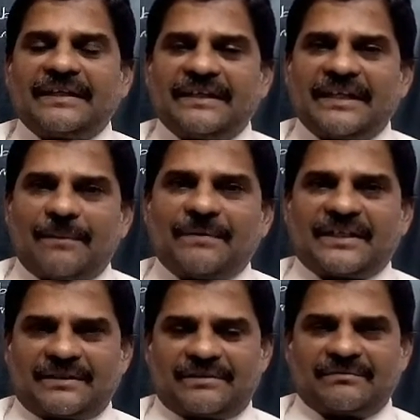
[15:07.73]

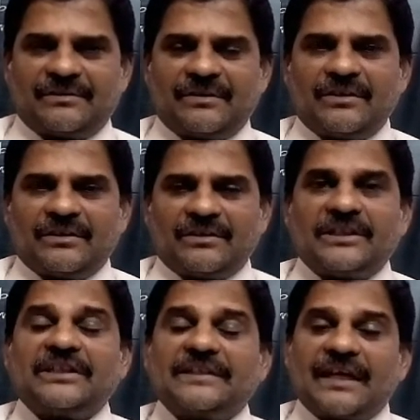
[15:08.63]
inhabitant.
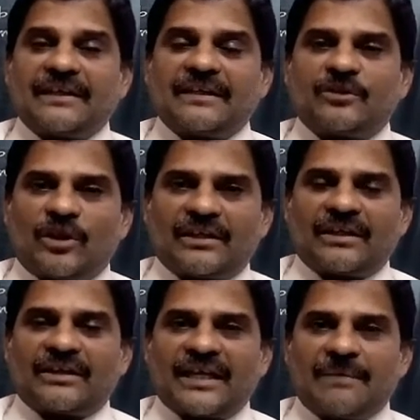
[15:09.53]
Italian doctor,
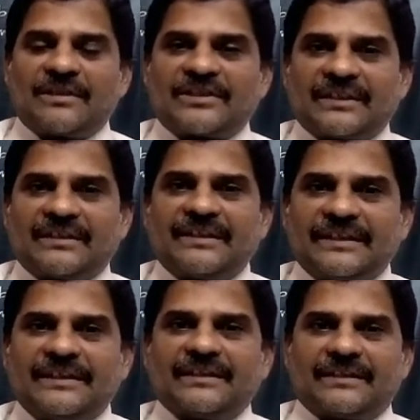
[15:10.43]
he came and settled in
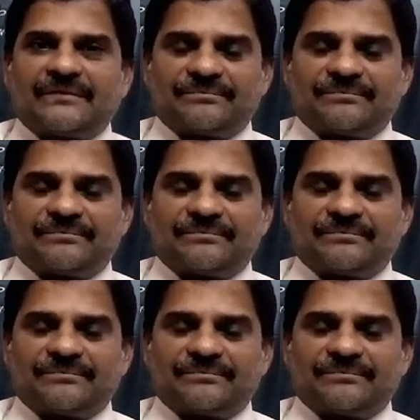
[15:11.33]
India.